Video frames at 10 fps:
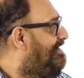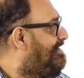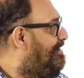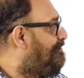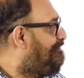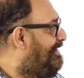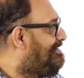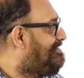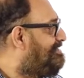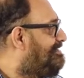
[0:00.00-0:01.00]
Now
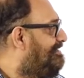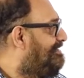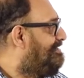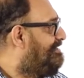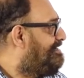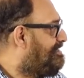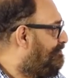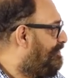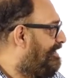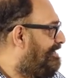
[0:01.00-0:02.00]
friends, there is a
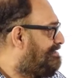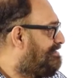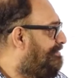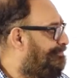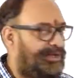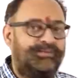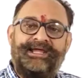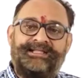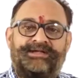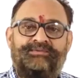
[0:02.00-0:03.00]
very simple
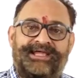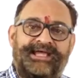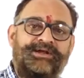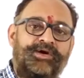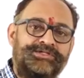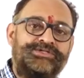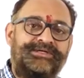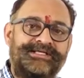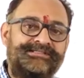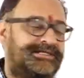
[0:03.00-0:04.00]
way that we can also
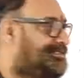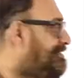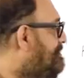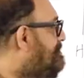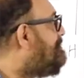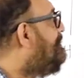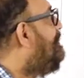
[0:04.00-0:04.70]
discuss this.